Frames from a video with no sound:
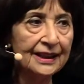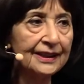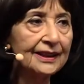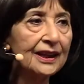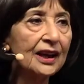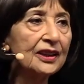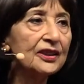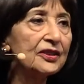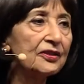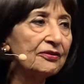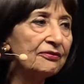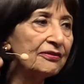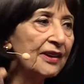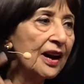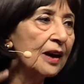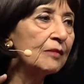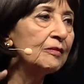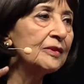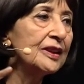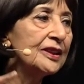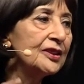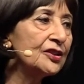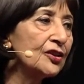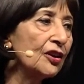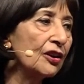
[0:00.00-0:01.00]
Now, the
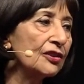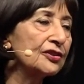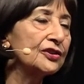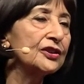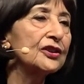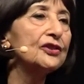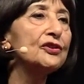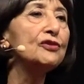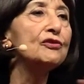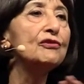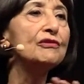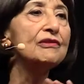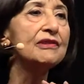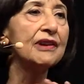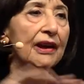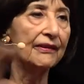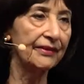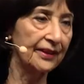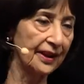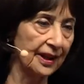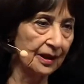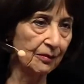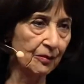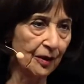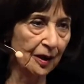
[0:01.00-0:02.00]
family doctor knew
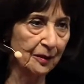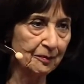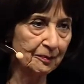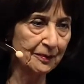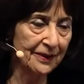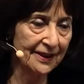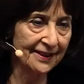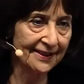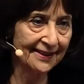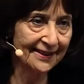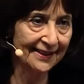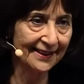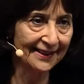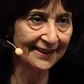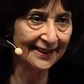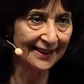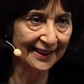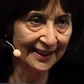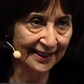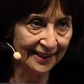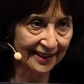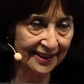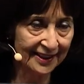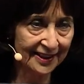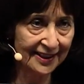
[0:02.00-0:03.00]
nothing about piercing
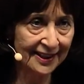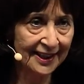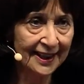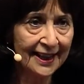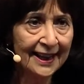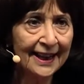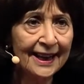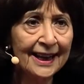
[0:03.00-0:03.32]
ears,